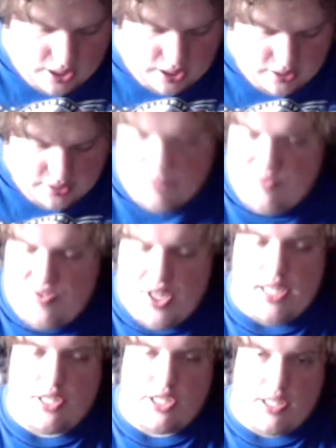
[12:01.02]
color and
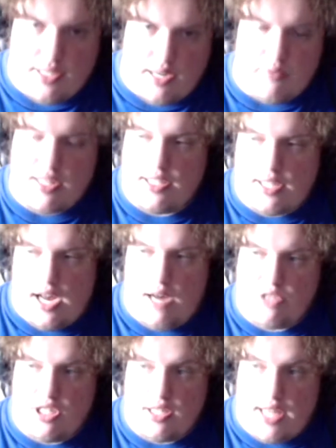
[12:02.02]
finish, and some of these
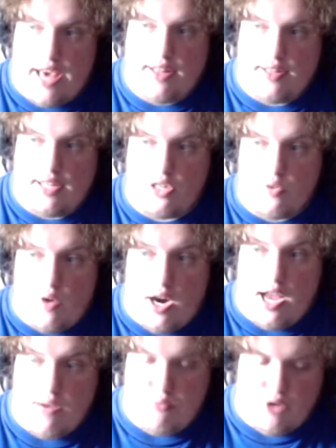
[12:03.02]
options can lead to a
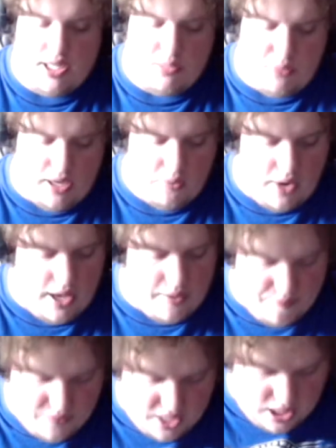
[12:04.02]
higher price, by the way.
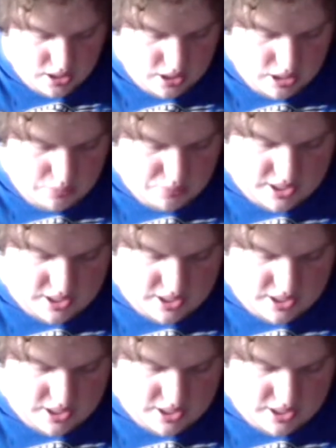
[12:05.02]
But